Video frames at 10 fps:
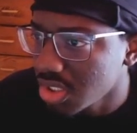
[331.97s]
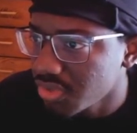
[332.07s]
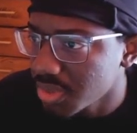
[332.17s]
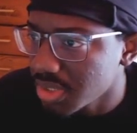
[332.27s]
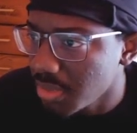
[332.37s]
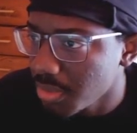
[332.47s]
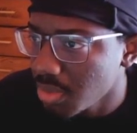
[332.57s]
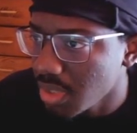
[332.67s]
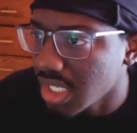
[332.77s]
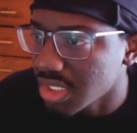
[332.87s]
these from the same
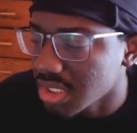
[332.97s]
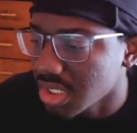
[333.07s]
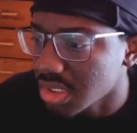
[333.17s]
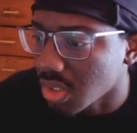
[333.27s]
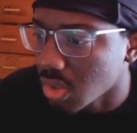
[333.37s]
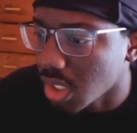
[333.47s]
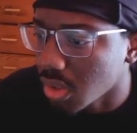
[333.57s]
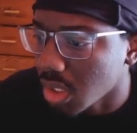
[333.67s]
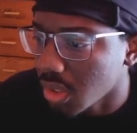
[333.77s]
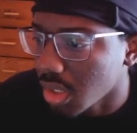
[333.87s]
people? It is. It is. Okay.
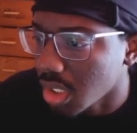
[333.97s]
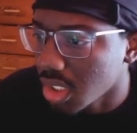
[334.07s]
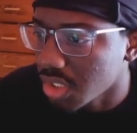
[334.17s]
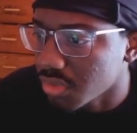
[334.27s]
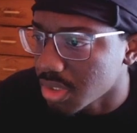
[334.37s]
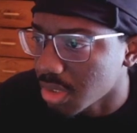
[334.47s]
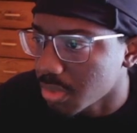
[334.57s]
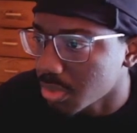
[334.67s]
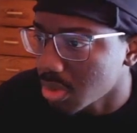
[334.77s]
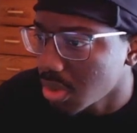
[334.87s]
It is from the same
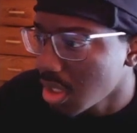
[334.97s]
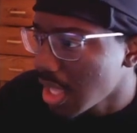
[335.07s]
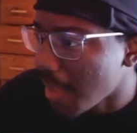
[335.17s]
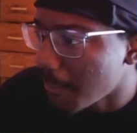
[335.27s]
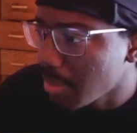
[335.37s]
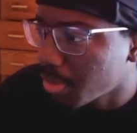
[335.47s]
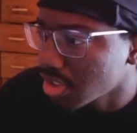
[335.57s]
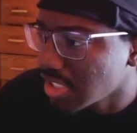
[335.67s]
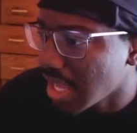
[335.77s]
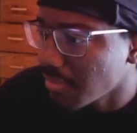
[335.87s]
people. Me
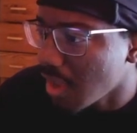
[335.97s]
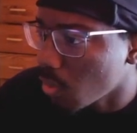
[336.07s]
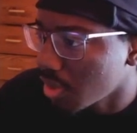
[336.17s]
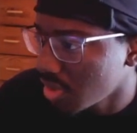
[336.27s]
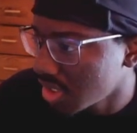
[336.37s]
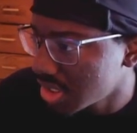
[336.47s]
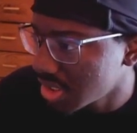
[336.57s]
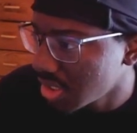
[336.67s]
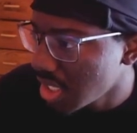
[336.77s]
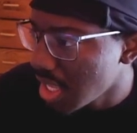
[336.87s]
personally, I'm not wearing this.
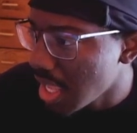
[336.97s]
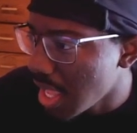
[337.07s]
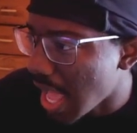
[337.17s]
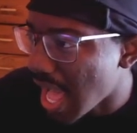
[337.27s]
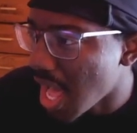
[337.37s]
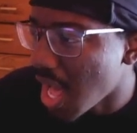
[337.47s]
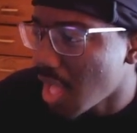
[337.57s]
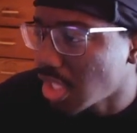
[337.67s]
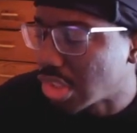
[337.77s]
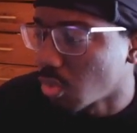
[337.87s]

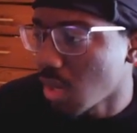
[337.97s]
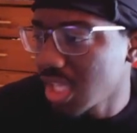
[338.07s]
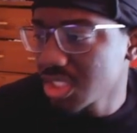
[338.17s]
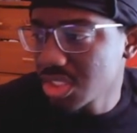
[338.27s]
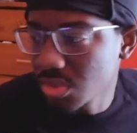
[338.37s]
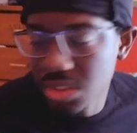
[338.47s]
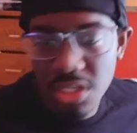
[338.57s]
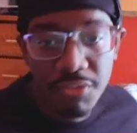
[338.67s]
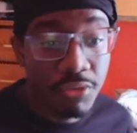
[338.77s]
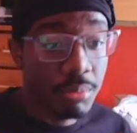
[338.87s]
The rhinestone
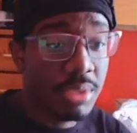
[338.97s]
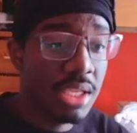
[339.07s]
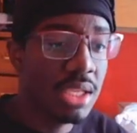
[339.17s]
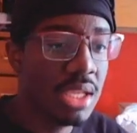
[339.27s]
stuff for me,